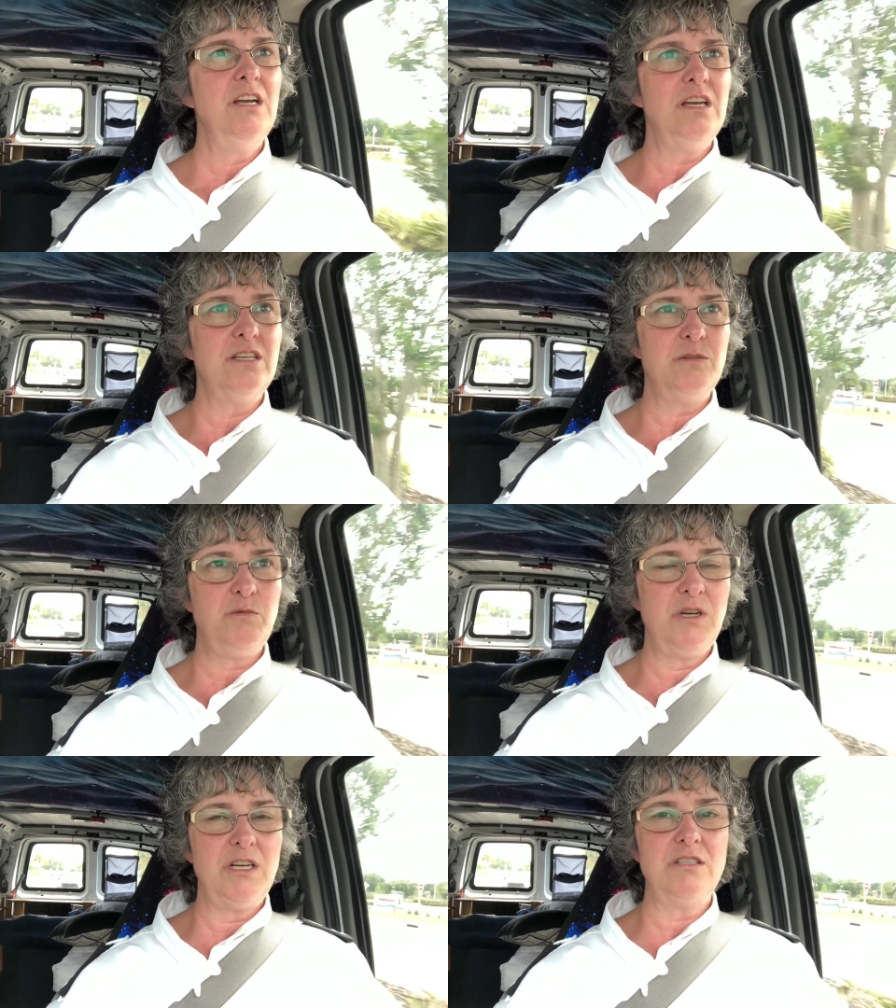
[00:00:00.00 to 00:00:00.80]

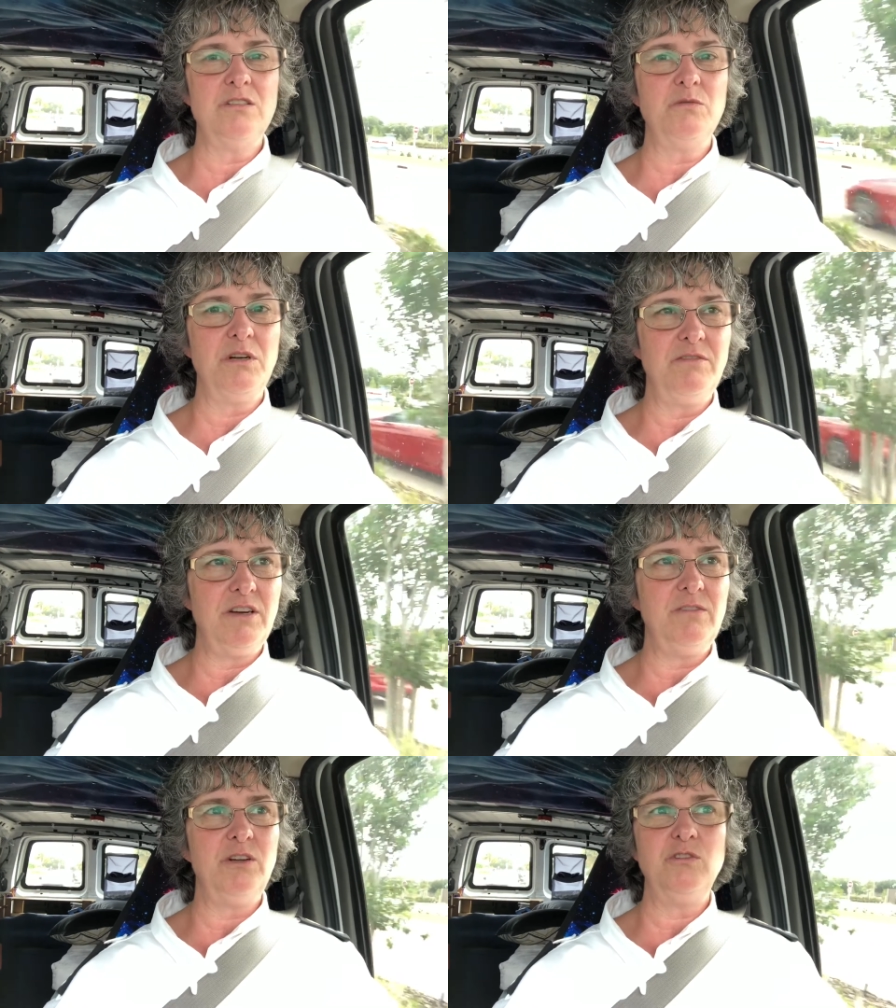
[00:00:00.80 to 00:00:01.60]
Express
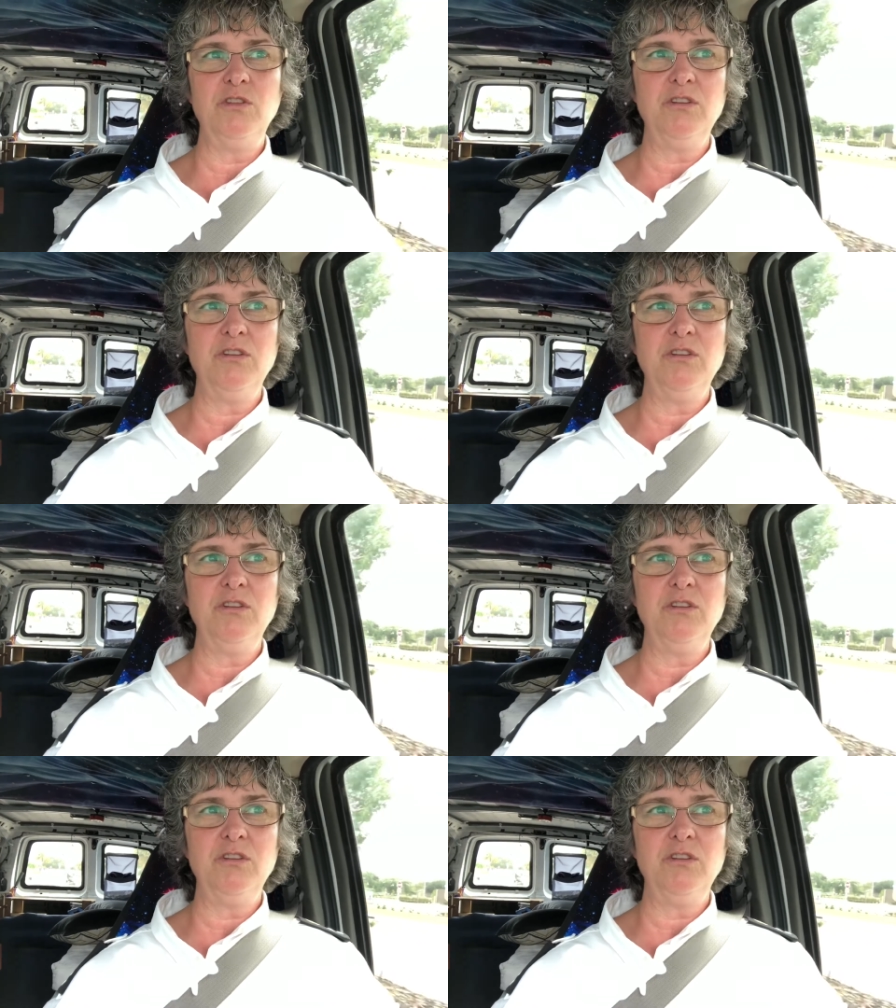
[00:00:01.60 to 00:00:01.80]
2500.